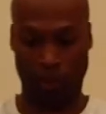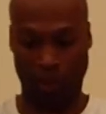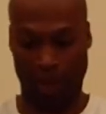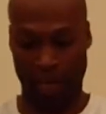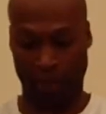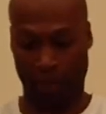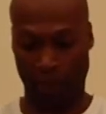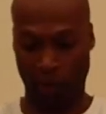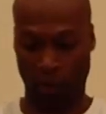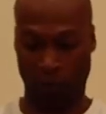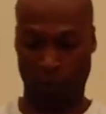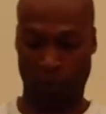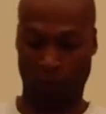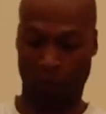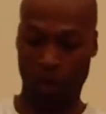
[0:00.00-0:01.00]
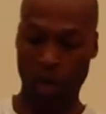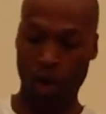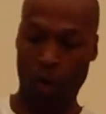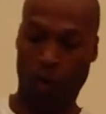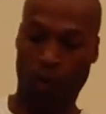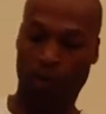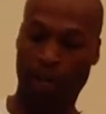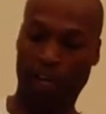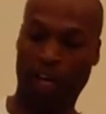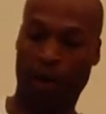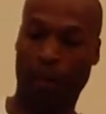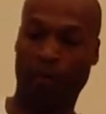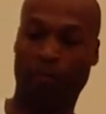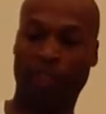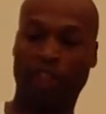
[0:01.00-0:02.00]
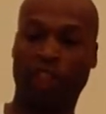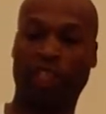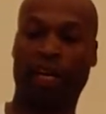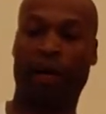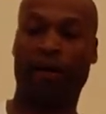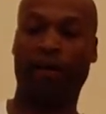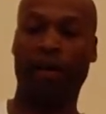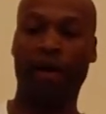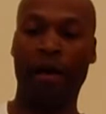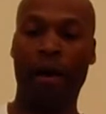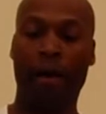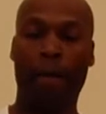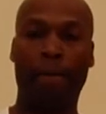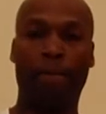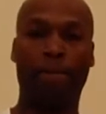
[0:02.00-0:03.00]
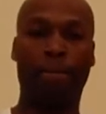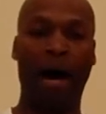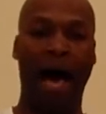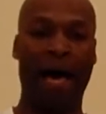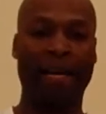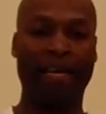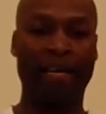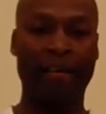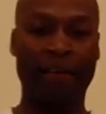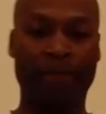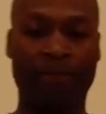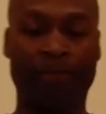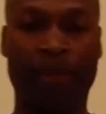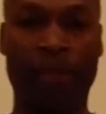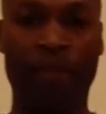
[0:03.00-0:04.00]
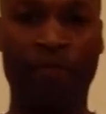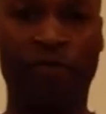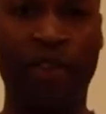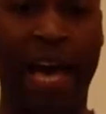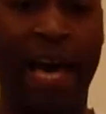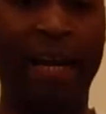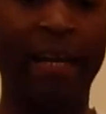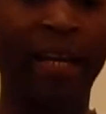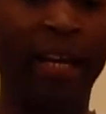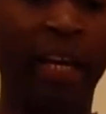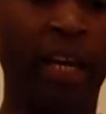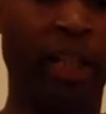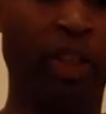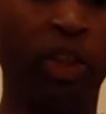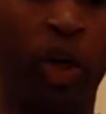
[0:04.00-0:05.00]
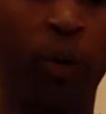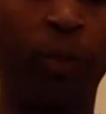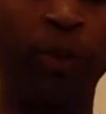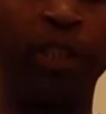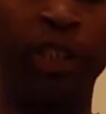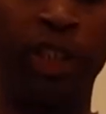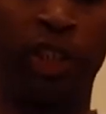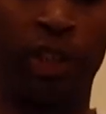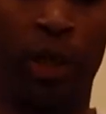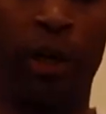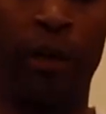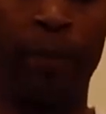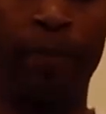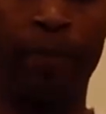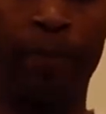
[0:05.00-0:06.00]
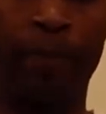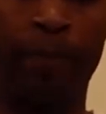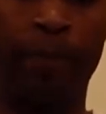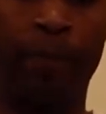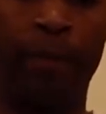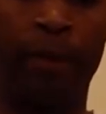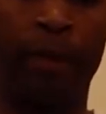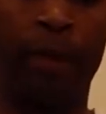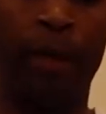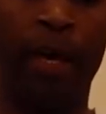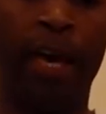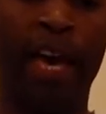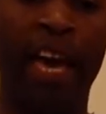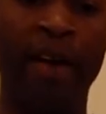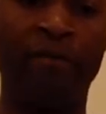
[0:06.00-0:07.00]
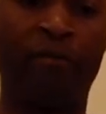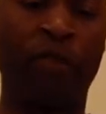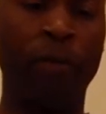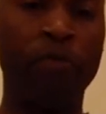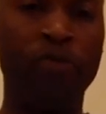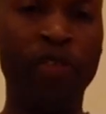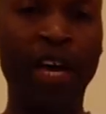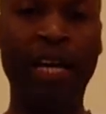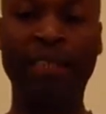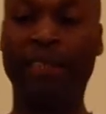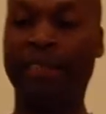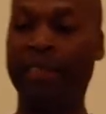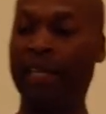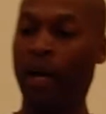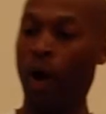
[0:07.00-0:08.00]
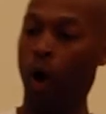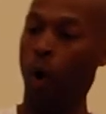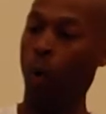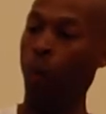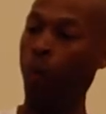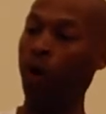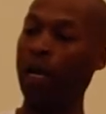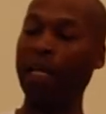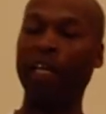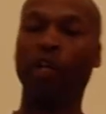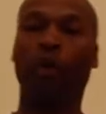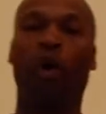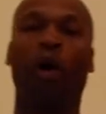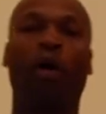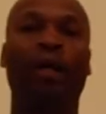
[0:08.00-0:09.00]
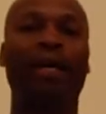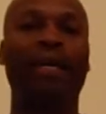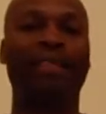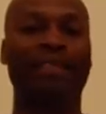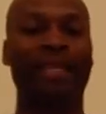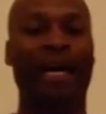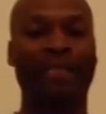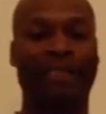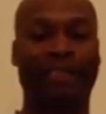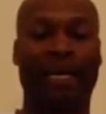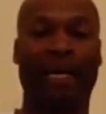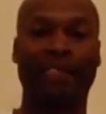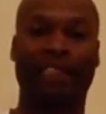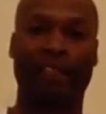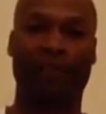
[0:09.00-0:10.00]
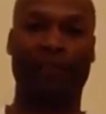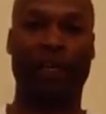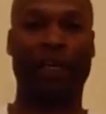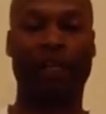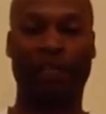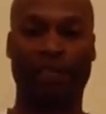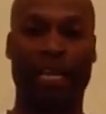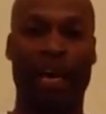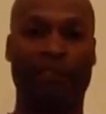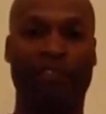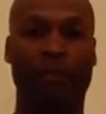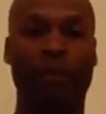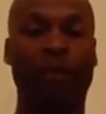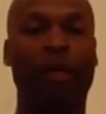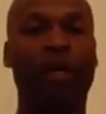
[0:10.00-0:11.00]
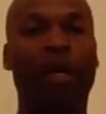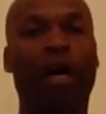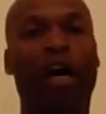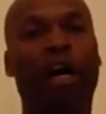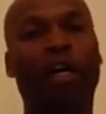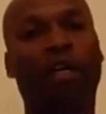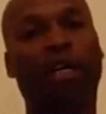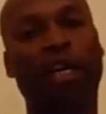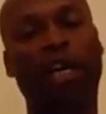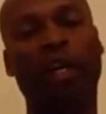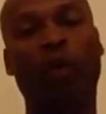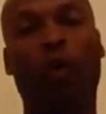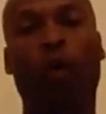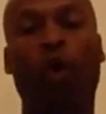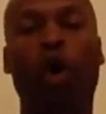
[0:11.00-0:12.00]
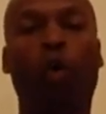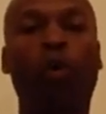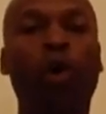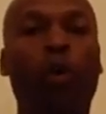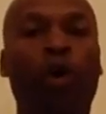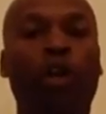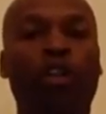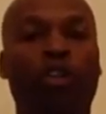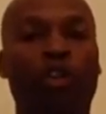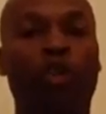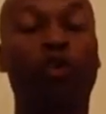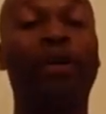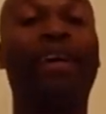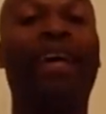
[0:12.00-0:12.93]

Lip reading: book, like most of you will then come with a chart. Body fat interpreting chart. And from this, really you all, it's not scientific, it doesn't have to be. again, what we want to do